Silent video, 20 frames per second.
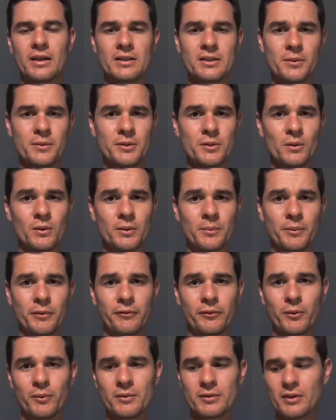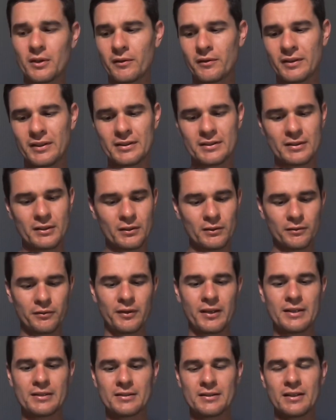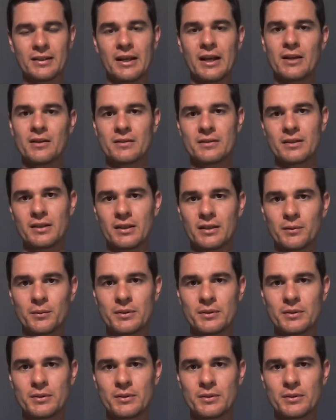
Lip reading: so we saw the performance of this little flashlight outside,